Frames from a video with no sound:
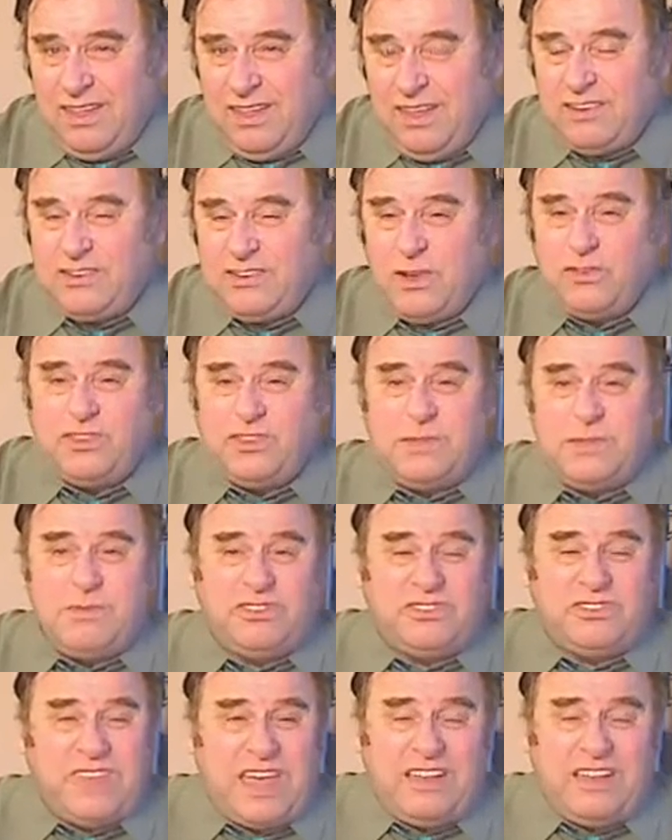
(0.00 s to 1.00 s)
shows the
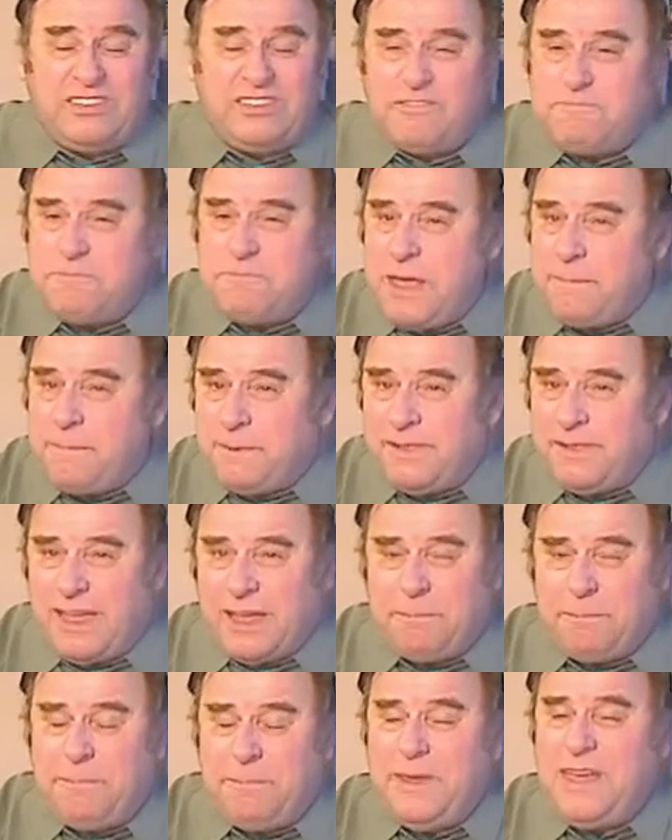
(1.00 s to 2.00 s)
mistakes of people
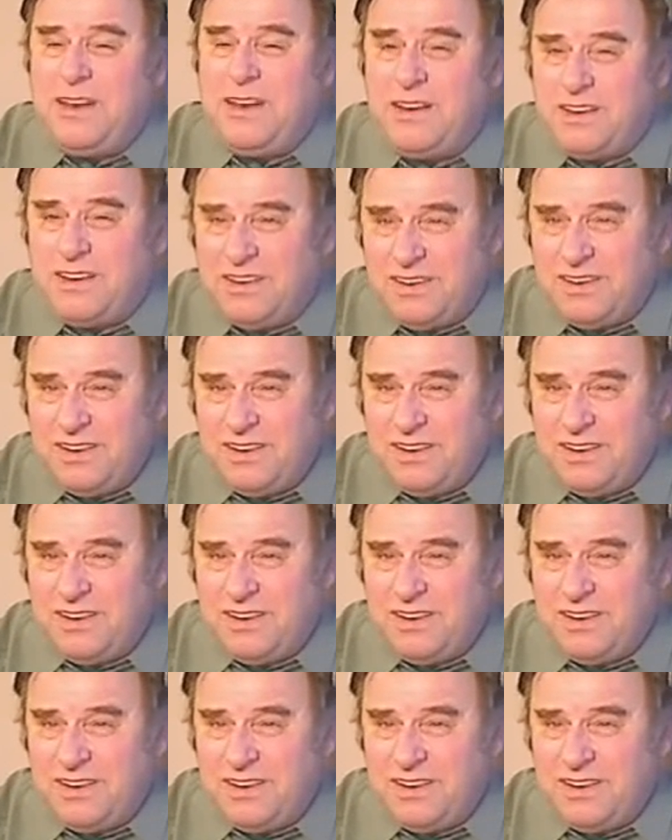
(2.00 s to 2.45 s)
like Peter.